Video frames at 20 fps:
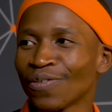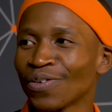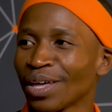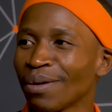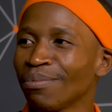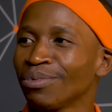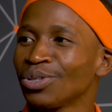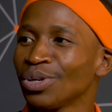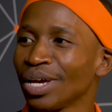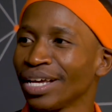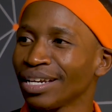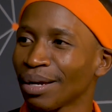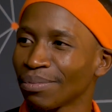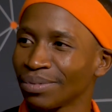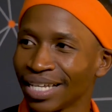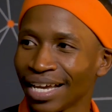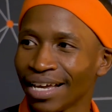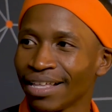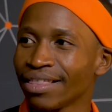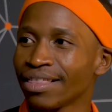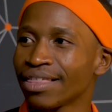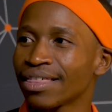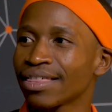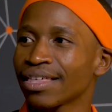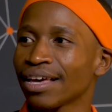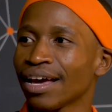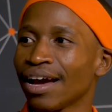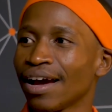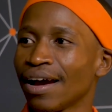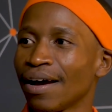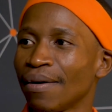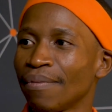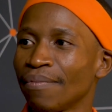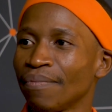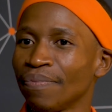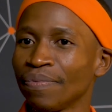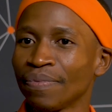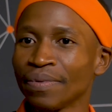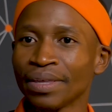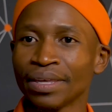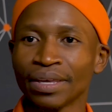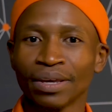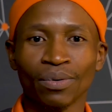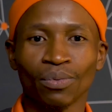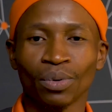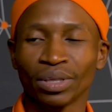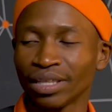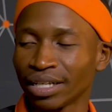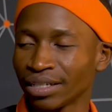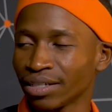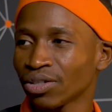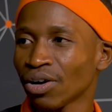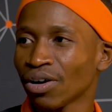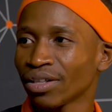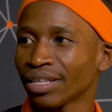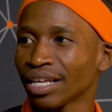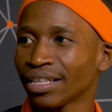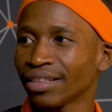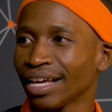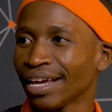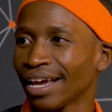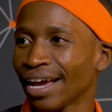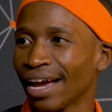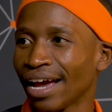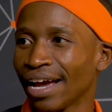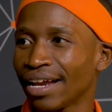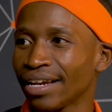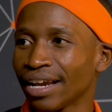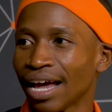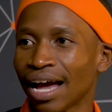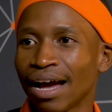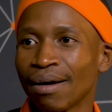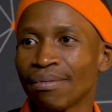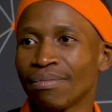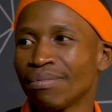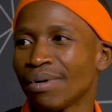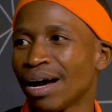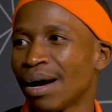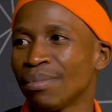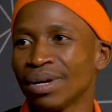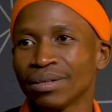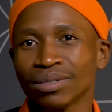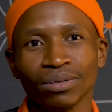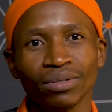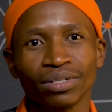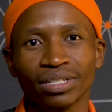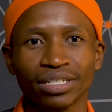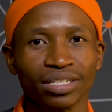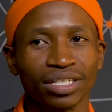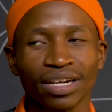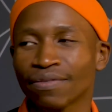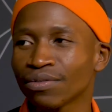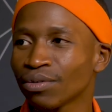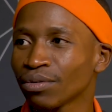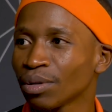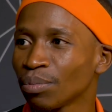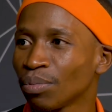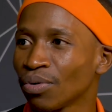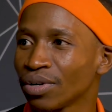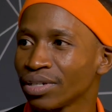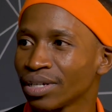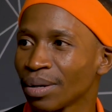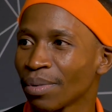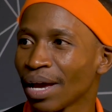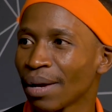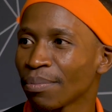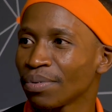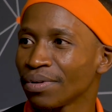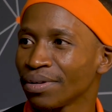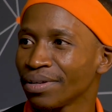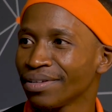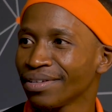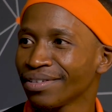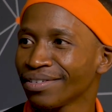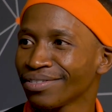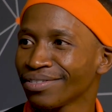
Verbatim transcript: So for them to end up 10th um, with the start that they had, um, I'm absolutely chuffed with the boys. I'm happy.